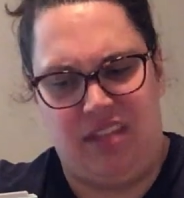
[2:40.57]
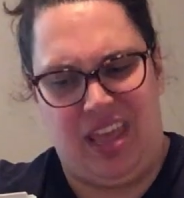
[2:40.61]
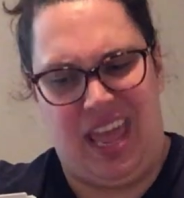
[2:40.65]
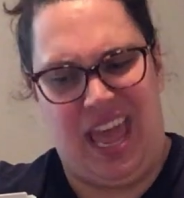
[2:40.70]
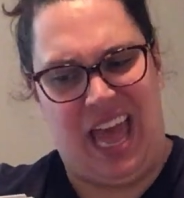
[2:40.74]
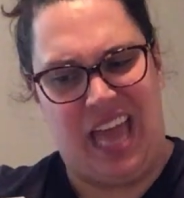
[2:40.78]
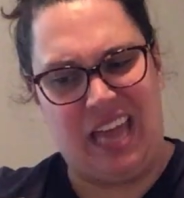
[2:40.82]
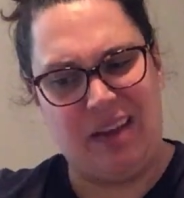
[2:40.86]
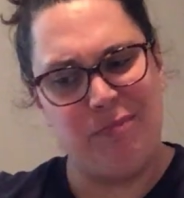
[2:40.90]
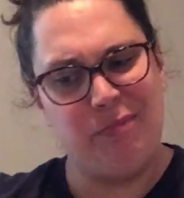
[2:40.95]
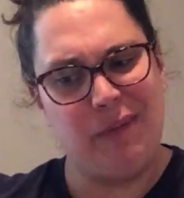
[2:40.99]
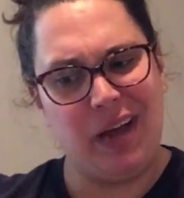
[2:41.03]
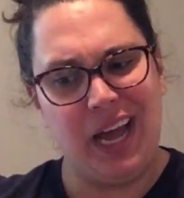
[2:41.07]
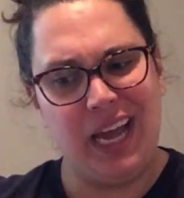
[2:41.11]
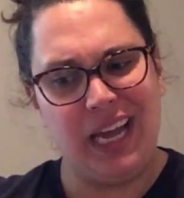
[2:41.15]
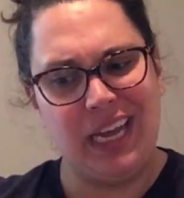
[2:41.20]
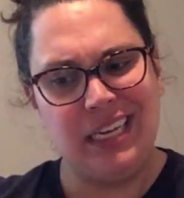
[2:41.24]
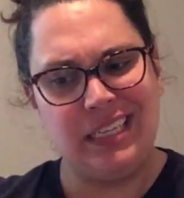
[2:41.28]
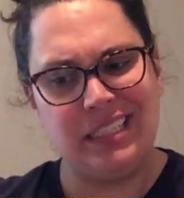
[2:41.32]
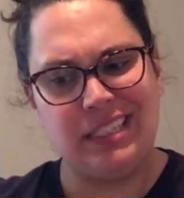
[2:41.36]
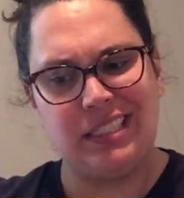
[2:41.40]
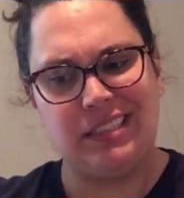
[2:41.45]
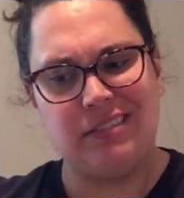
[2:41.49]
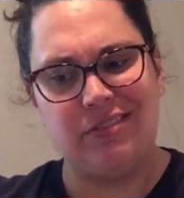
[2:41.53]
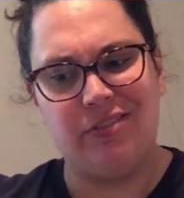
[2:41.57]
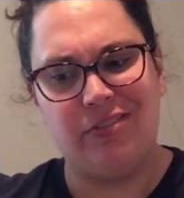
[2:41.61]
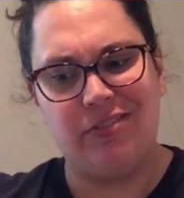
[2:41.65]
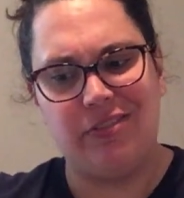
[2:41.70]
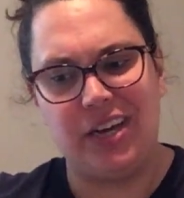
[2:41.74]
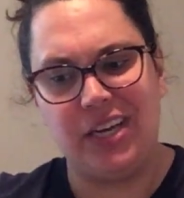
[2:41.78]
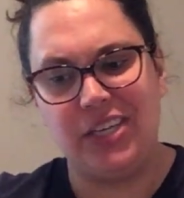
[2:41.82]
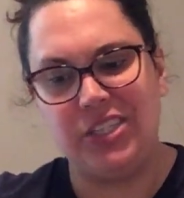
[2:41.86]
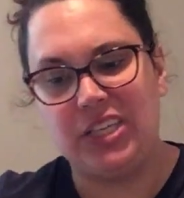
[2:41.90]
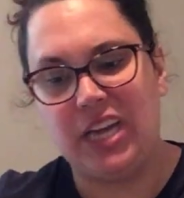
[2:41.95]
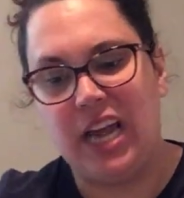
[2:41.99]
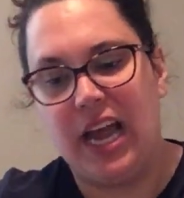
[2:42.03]
Head mice?
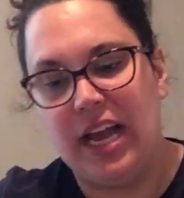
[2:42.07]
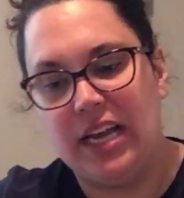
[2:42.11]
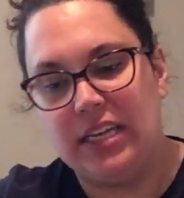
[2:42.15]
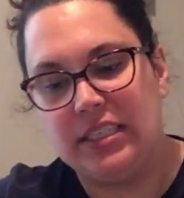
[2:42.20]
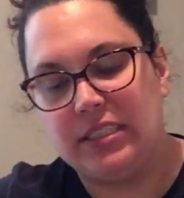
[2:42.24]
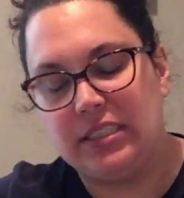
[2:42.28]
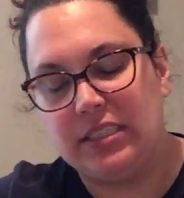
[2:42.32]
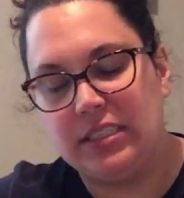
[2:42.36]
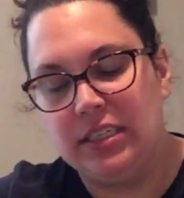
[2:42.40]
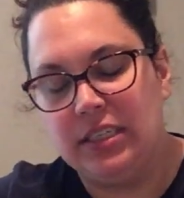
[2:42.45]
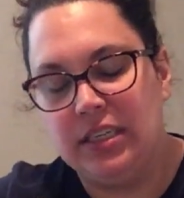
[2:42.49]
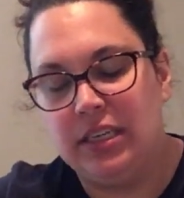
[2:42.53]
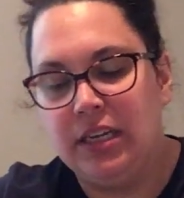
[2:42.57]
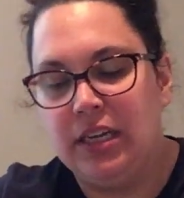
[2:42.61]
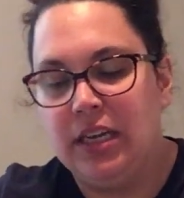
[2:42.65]
Fudge asked.